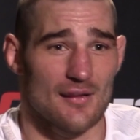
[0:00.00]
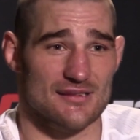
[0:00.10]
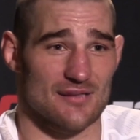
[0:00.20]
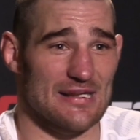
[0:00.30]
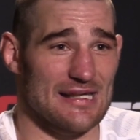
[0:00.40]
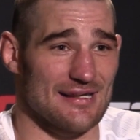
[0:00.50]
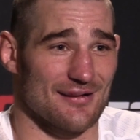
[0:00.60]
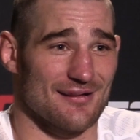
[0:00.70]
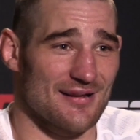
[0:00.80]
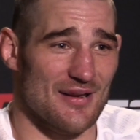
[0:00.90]
to
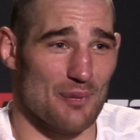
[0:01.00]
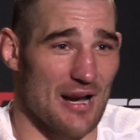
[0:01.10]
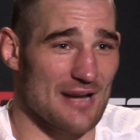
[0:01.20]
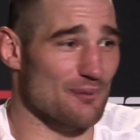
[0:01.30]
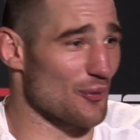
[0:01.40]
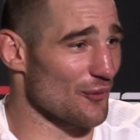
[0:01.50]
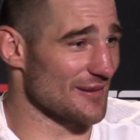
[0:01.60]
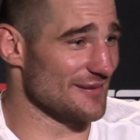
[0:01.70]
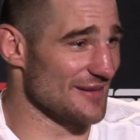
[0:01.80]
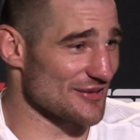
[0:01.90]
me, my porn
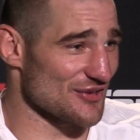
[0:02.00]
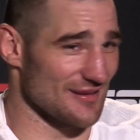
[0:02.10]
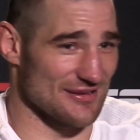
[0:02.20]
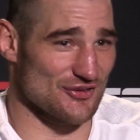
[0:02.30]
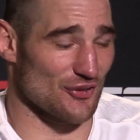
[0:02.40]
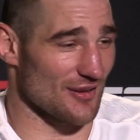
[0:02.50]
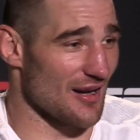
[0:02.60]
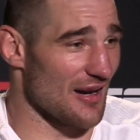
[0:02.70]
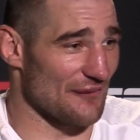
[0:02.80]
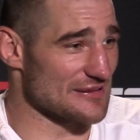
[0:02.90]
addiction and jerking
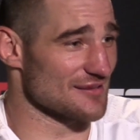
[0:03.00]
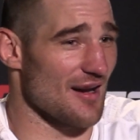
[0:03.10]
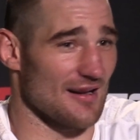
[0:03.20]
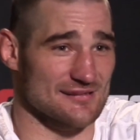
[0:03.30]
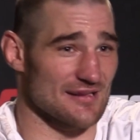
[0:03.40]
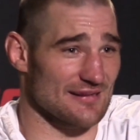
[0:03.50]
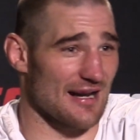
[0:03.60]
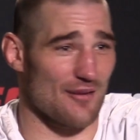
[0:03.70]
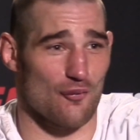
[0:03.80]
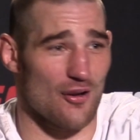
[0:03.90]
off. It's not. It's nothing
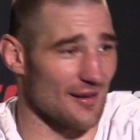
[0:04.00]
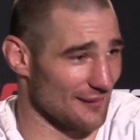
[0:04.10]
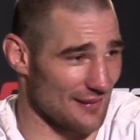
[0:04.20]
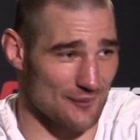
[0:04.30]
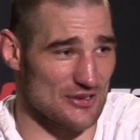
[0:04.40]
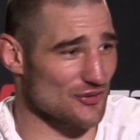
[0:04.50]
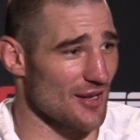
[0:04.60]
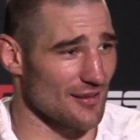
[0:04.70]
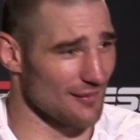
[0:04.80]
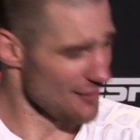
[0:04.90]
I want. I'm just
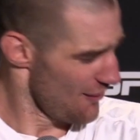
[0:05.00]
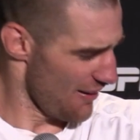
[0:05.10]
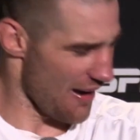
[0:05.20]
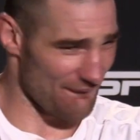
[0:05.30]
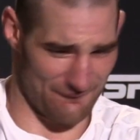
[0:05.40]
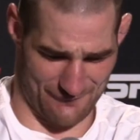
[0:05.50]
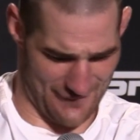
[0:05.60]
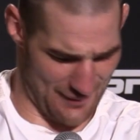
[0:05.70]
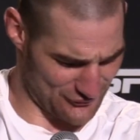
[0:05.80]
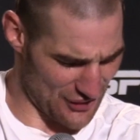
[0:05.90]
trying to. It's medical.
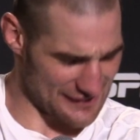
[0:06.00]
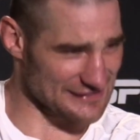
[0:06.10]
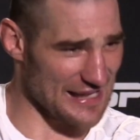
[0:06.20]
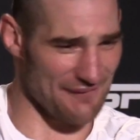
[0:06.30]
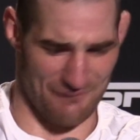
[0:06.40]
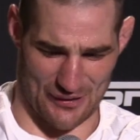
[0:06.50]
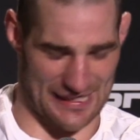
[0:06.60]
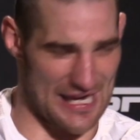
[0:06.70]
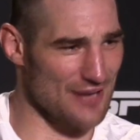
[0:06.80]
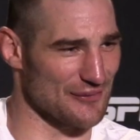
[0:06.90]
I'm trying to stay fucking
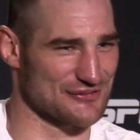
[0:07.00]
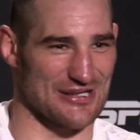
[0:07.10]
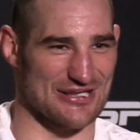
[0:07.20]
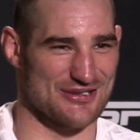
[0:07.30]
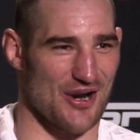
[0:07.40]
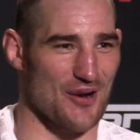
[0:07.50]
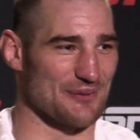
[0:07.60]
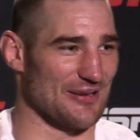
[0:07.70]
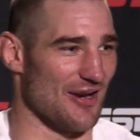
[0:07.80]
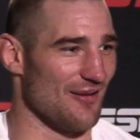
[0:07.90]
angry, stay sharp.
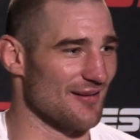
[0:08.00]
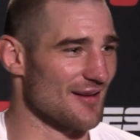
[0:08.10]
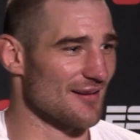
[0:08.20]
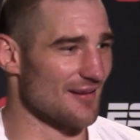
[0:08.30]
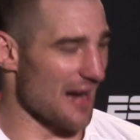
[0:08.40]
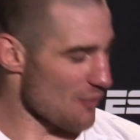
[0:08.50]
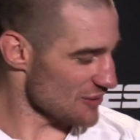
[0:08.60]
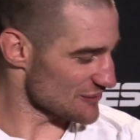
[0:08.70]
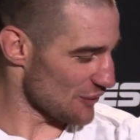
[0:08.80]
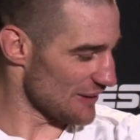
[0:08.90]
You know. Yeah. I'm
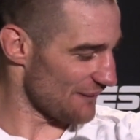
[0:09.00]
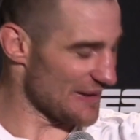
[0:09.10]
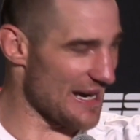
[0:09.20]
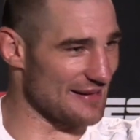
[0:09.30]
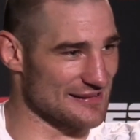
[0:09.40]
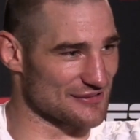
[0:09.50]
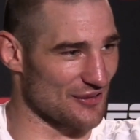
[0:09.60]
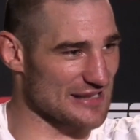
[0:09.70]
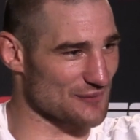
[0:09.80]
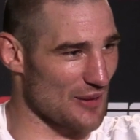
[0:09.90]
also left-handed, so that's why